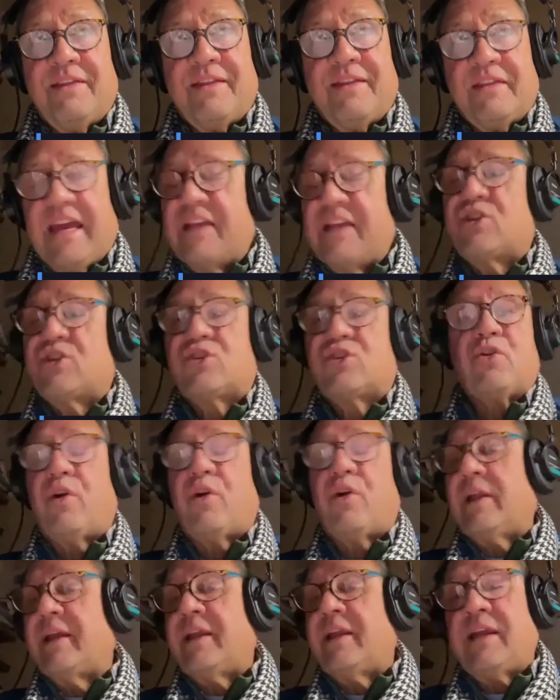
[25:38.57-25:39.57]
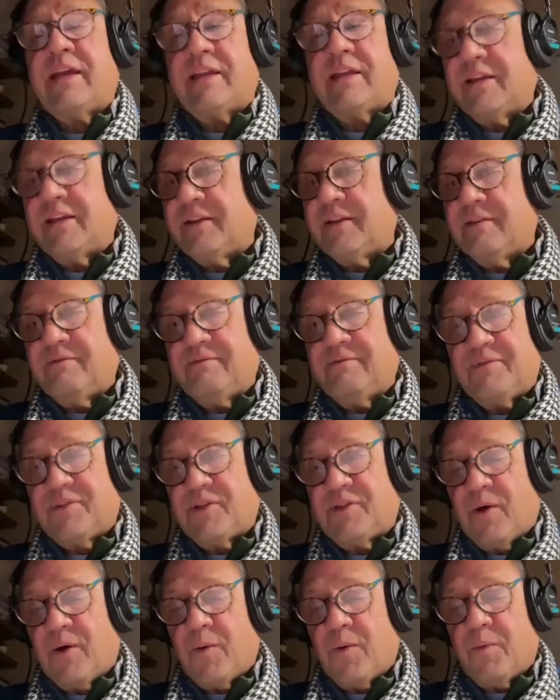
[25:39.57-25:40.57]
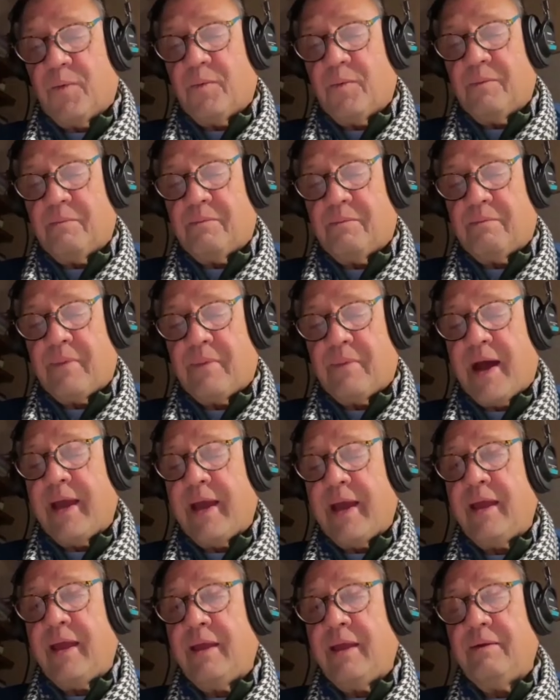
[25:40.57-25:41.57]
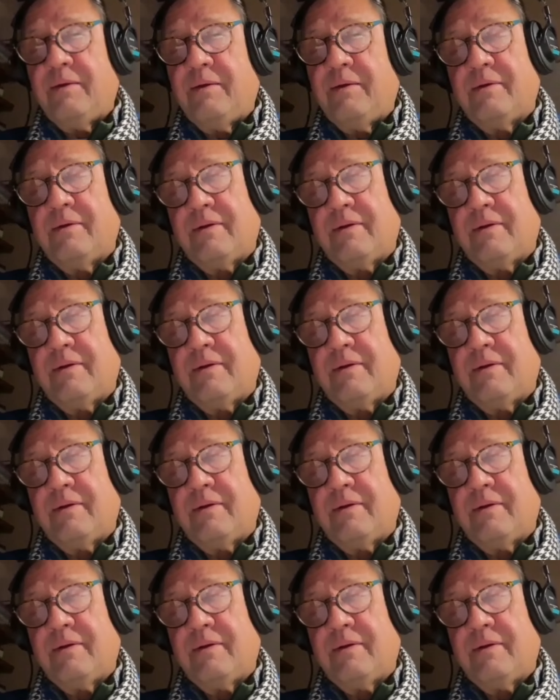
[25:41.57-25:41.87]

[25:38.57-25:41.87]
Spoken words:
It's sorely needed. So my